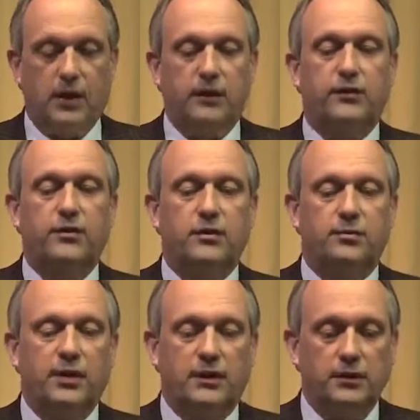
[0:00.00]
A
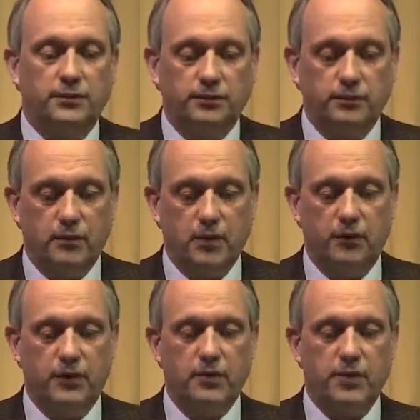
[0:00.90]
third pillar
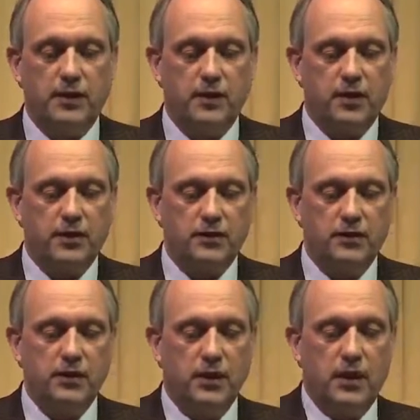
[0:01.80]
of the Albanian
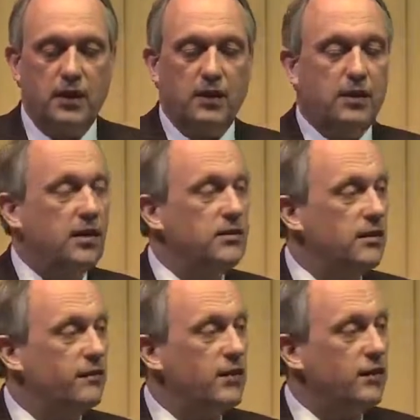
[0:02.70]
identity is
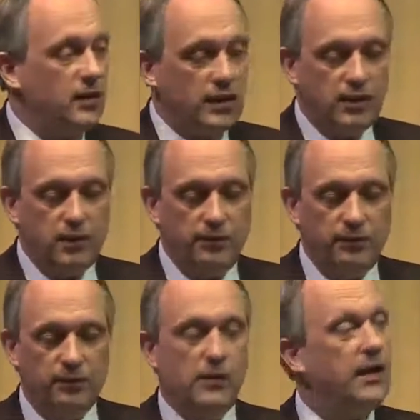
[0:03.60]
a very clear
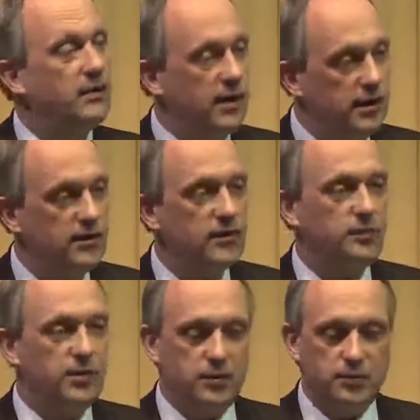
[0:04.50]
and
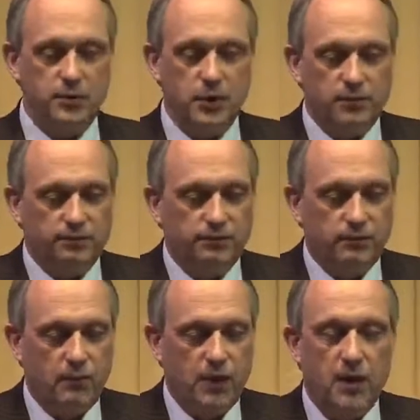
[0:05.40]
indisputable one,
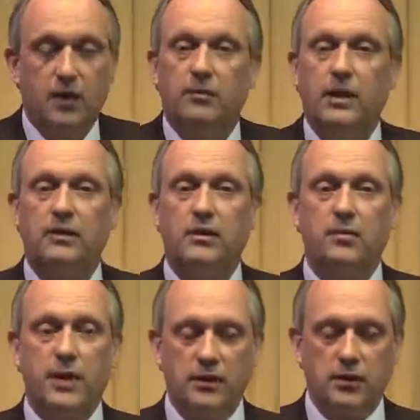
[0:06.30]
being the
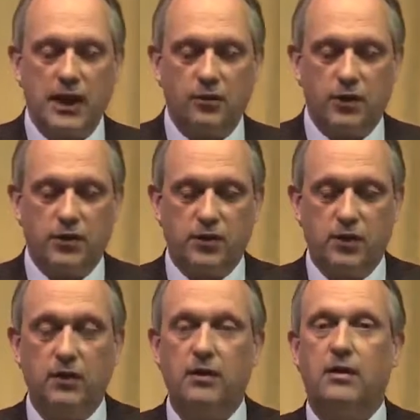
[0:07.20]
Albanian language.
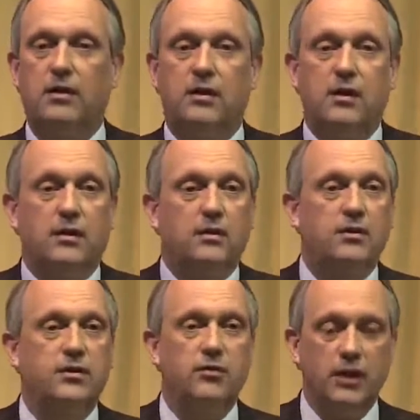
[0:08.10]

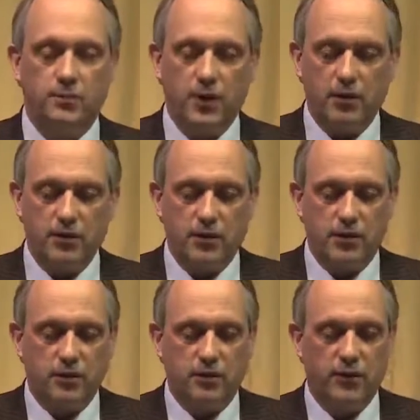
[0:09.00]
This unique
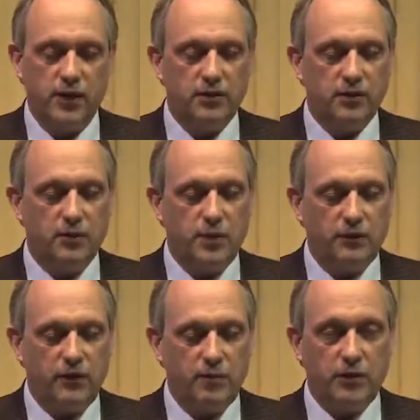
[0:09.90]
branch of the
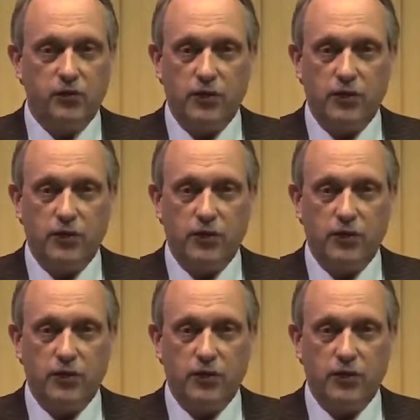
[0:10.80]
Indo-European family